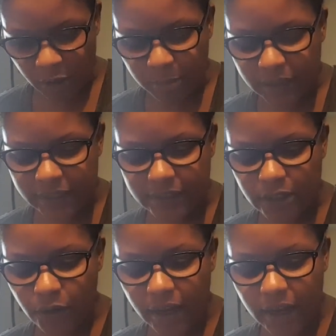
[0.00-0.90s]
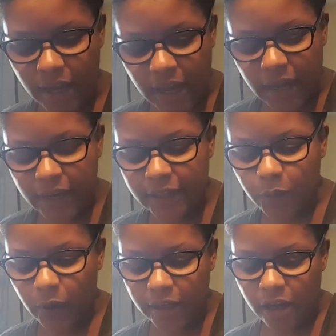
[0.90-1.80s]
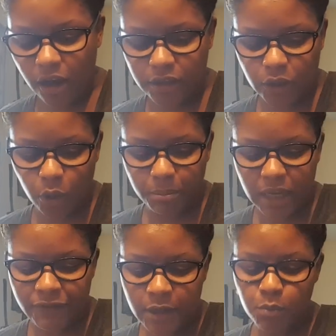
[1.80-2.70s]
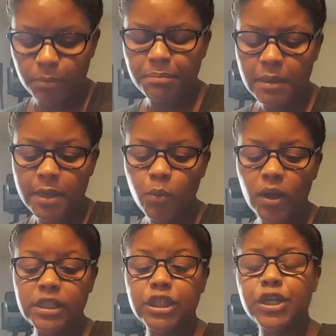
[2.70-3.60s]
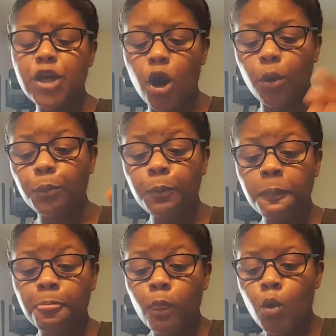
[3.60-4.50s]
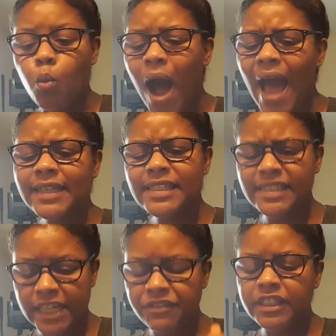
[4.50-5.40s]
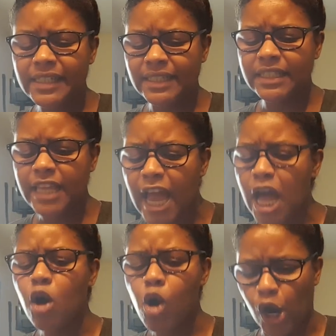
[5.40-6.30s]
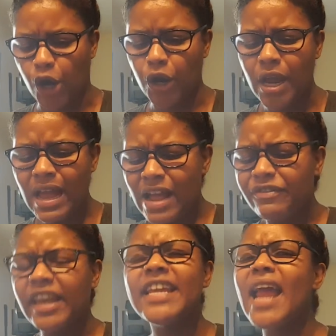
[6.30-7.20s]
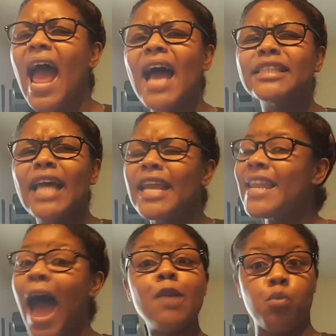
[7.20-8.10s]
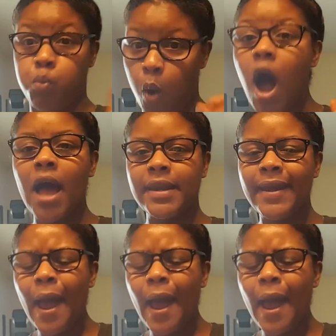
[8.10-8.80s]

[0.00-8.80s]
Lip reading: Please, okay? Anyway, y'all, so Mimi wants to know why Stevie didn't tell her that he has not one,